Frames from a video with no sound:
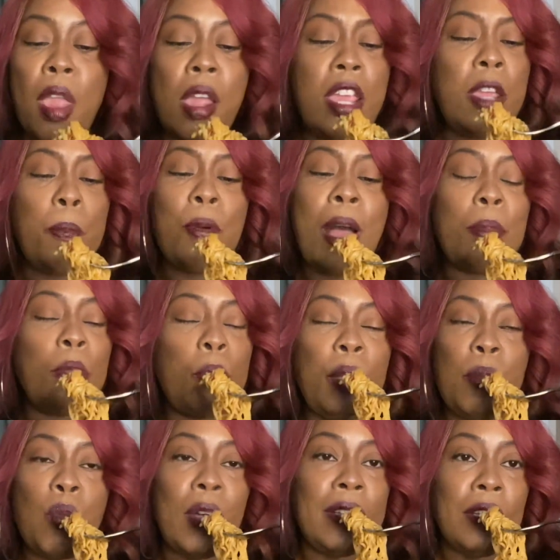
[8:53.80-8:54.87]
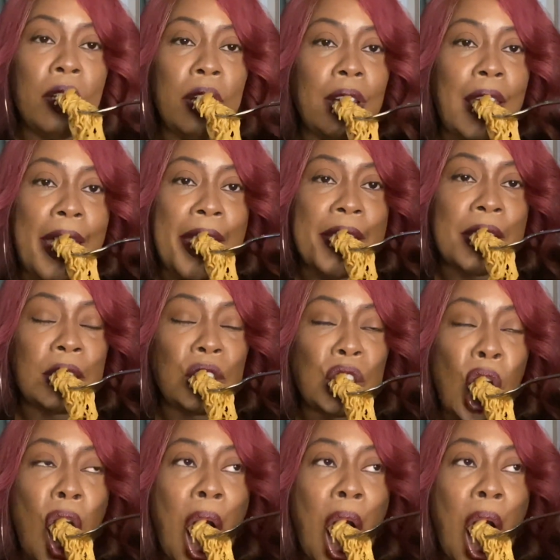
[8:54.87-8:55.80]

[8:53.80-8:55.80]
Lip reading: it probably wasn't going to last.